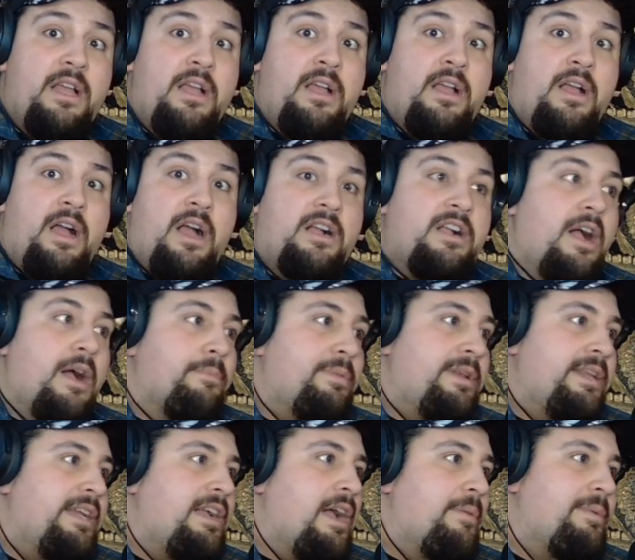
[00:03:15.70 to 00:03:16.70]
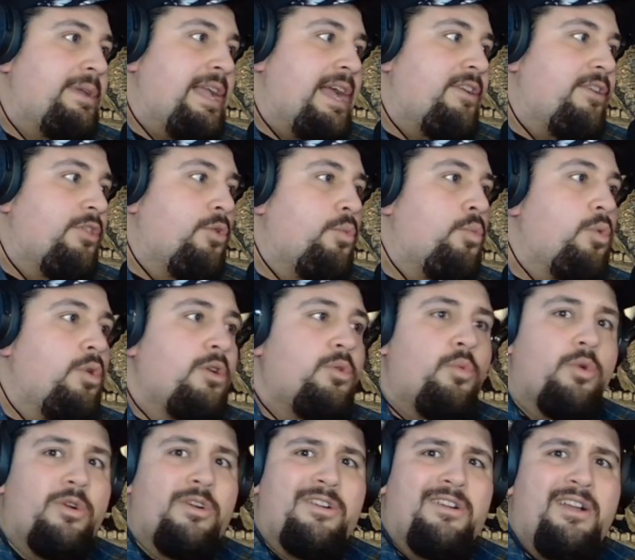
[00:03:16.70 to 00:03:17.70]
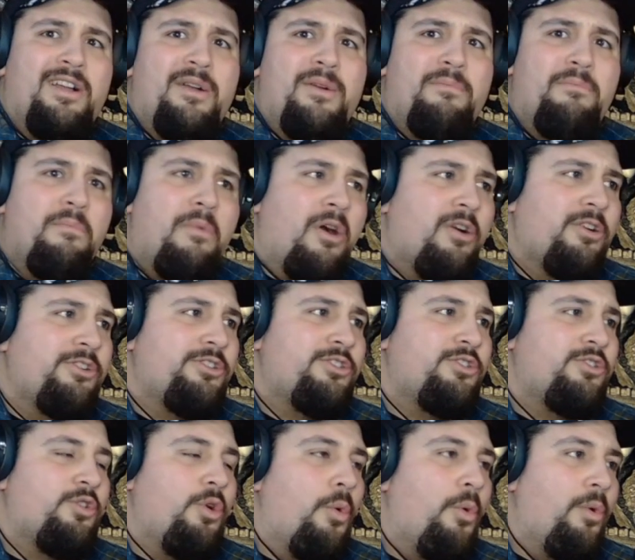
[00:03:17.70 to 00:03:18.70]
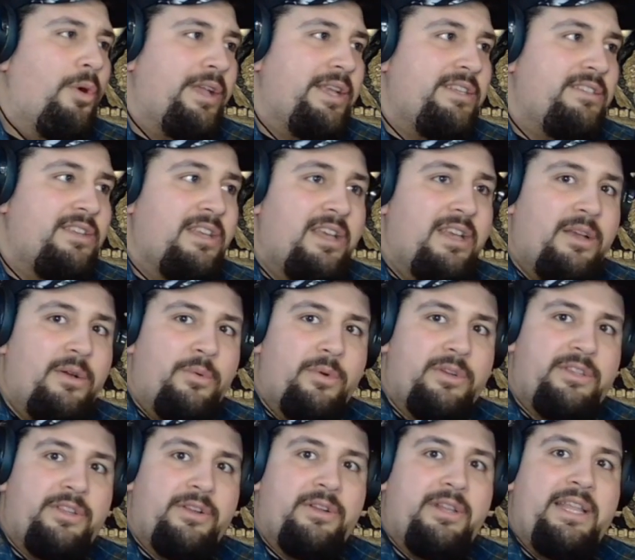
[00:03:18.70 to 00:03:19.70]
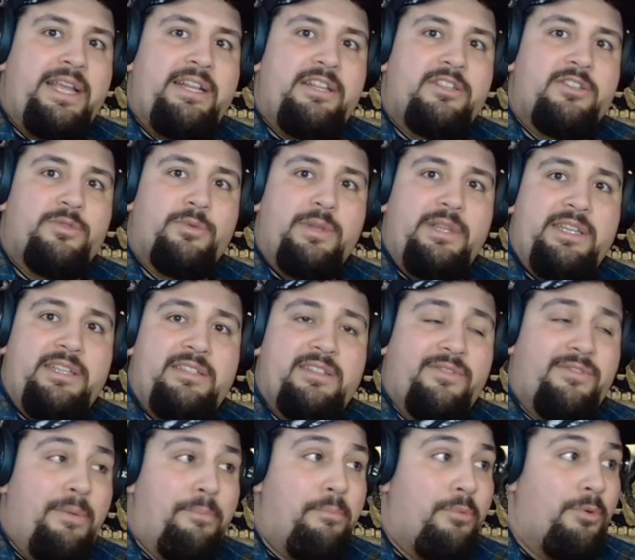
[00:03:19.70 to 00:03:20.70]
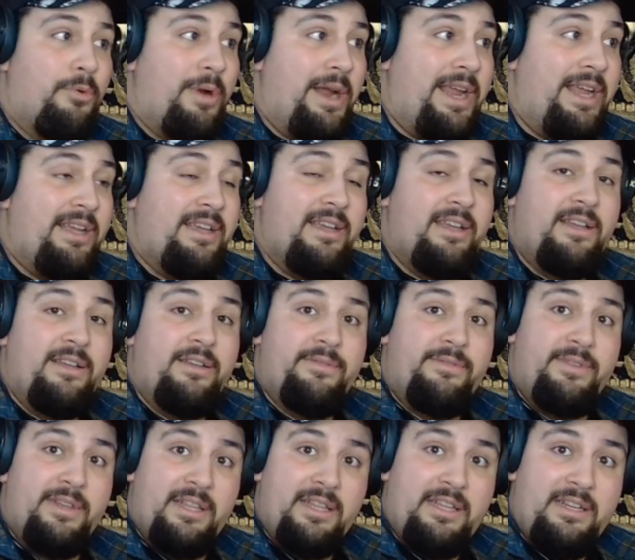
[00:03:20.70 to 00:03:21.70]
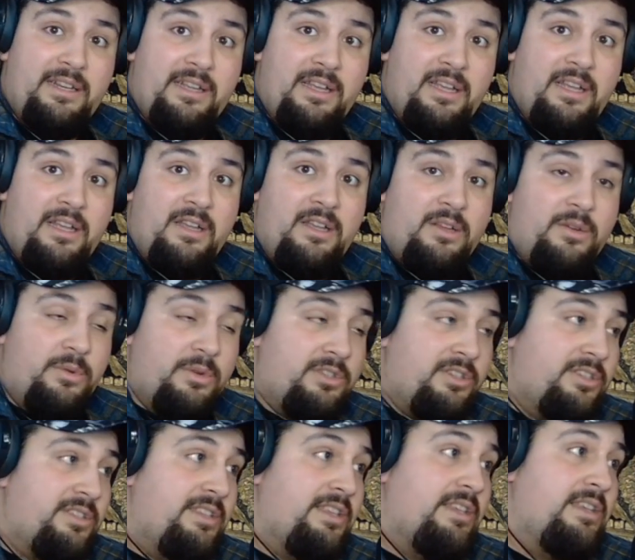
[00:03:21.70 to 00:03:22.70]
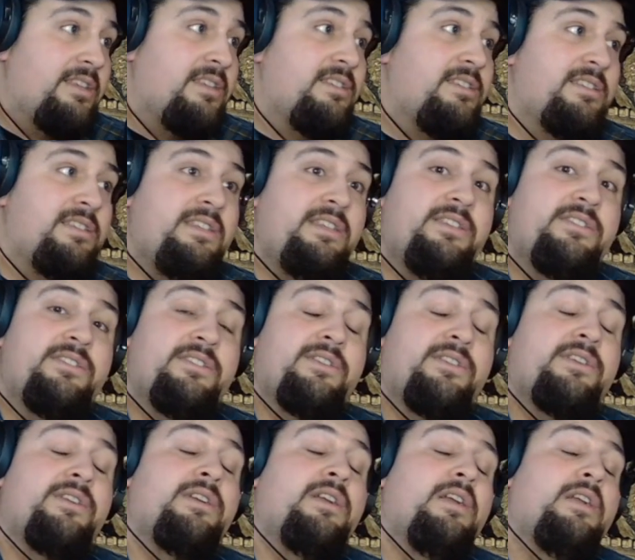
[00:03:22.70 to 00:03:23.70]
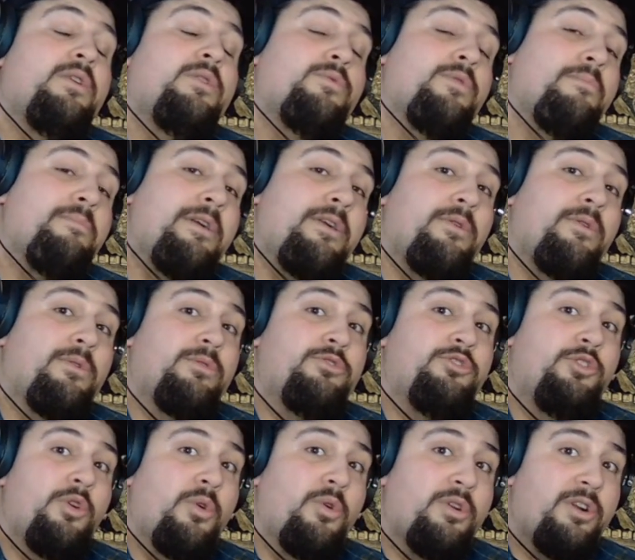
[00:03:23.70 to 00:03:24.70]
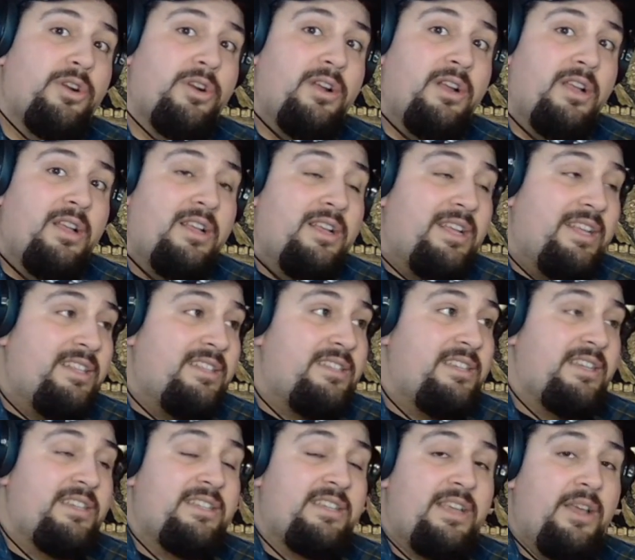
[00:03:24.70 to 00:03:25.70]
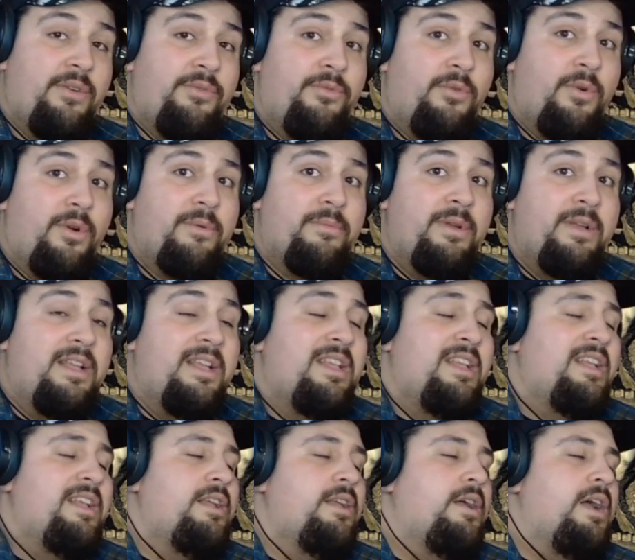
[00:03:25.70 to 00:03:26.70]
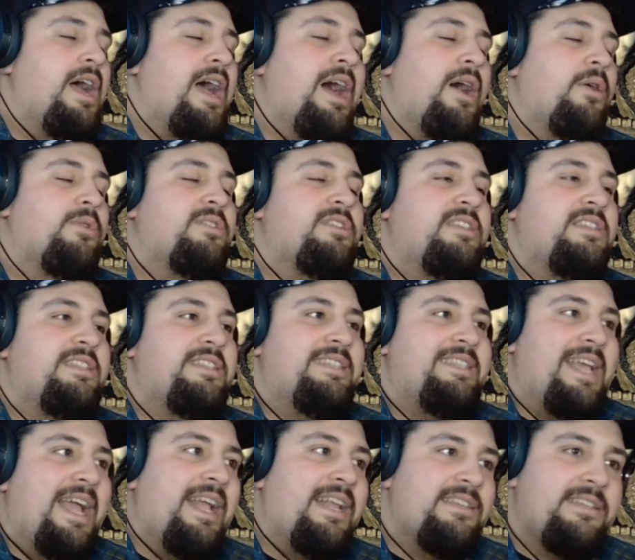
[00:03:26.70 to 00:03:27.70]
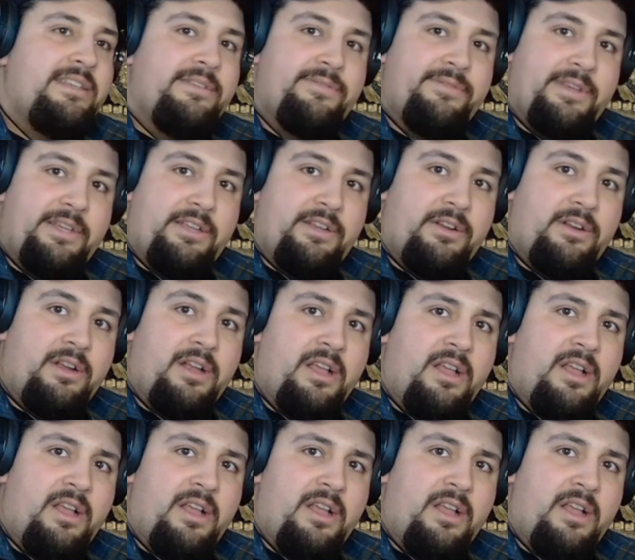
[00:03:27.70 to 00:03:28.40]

a company coming out of the woodwork, Mars Toys, with their latest release of the prank villain, which is the Cesar Romero Joker in 6 scale form. Outstanding figure,